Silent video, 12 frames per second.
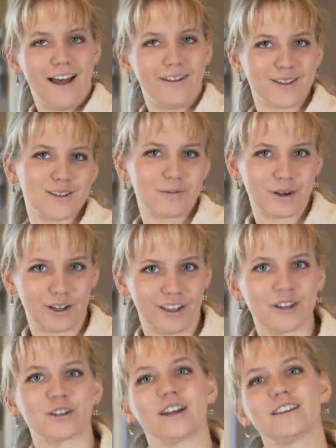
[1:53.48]
Alice in
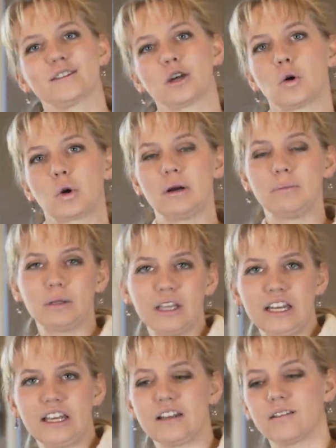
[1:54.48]
Wonderland dress, so
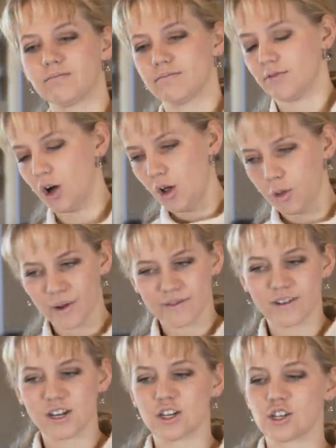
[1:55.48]
completed, all the way
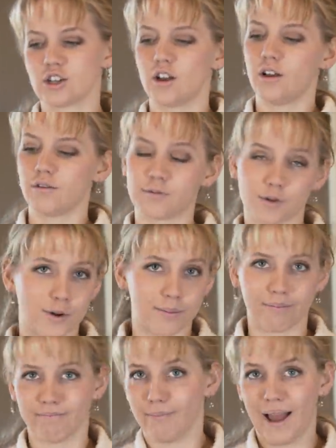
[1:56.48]
finished
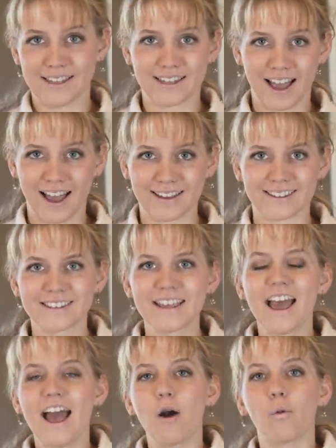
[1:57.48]
for my size,
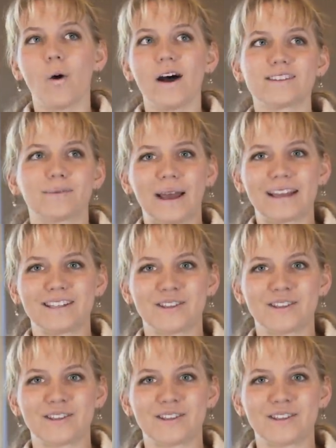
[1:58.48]
was back in